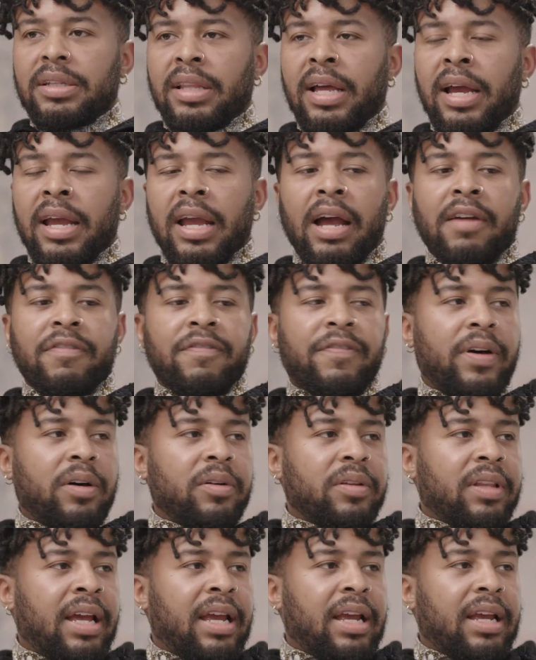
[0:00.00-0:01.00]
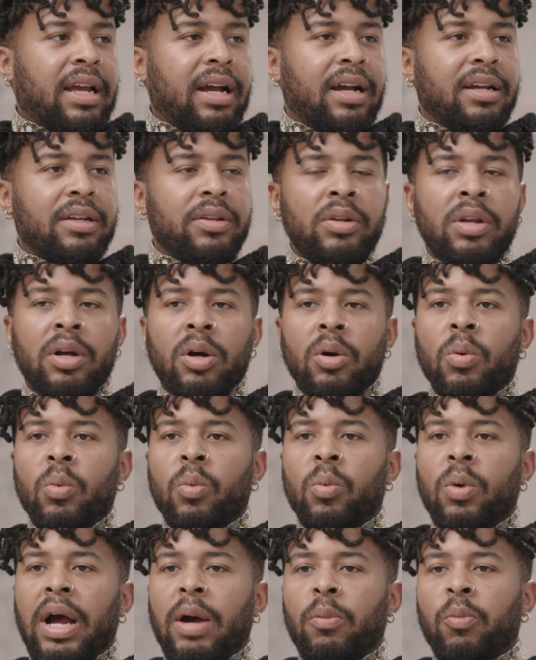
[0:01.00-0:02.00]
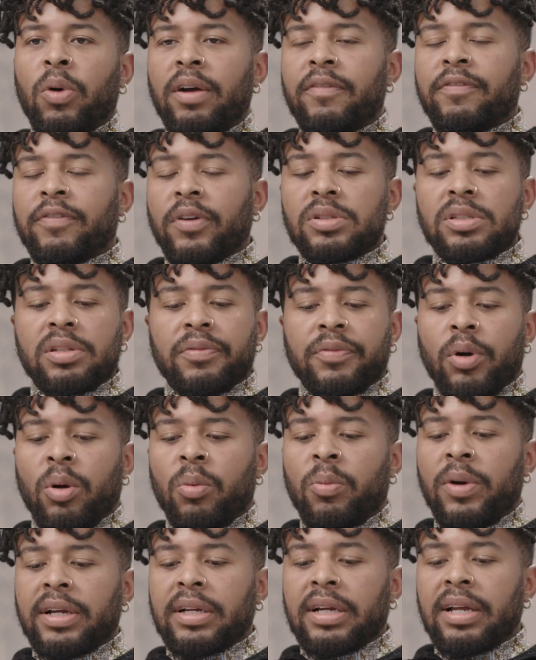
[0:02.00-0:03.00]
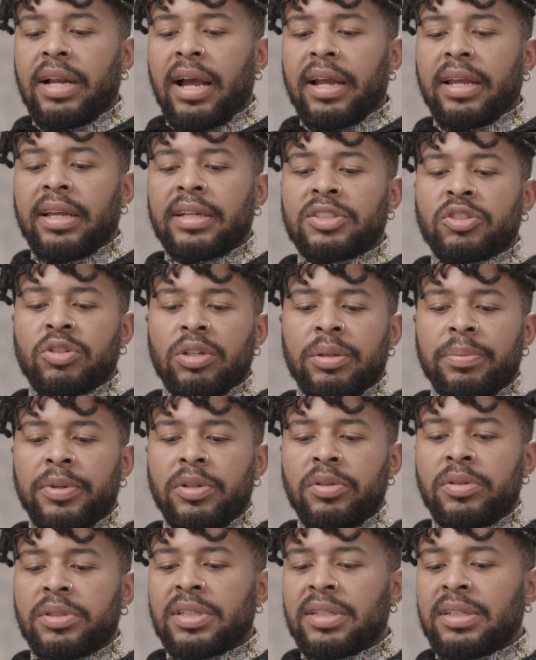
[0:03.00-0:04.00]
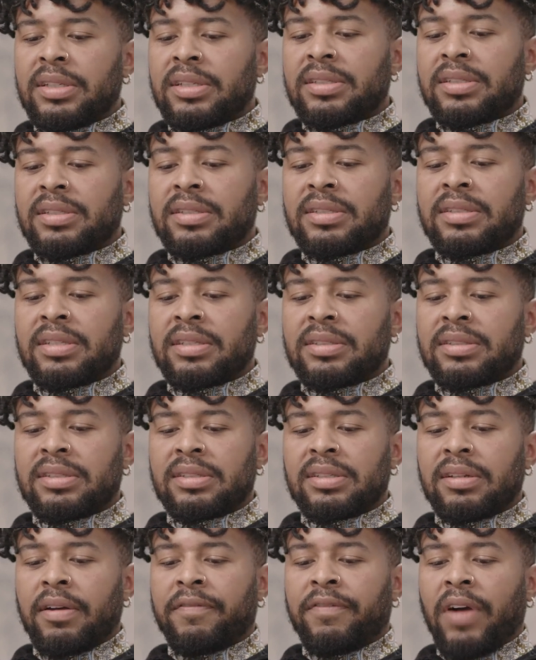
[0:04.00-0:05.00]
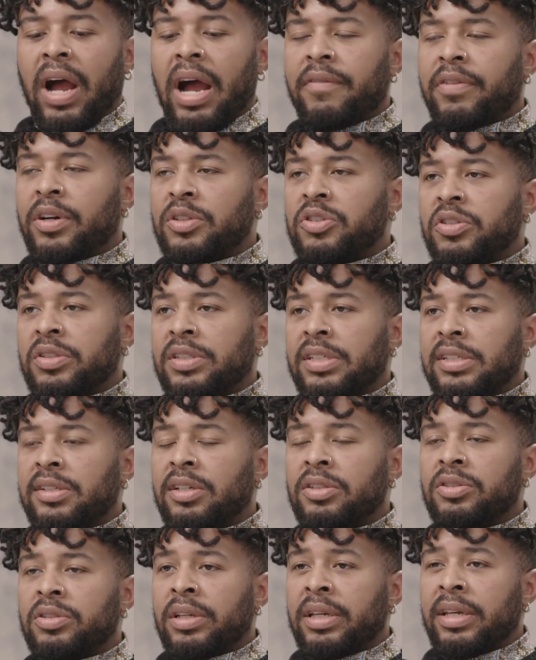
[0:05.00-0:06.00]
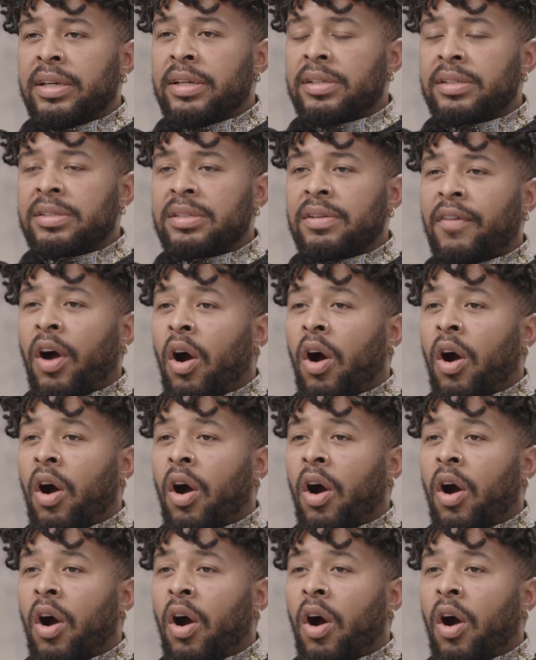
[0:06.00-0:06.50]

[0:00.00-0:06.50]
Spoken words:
Like I felt like, you know, first of all, what could I contribute to this 500, 600 years of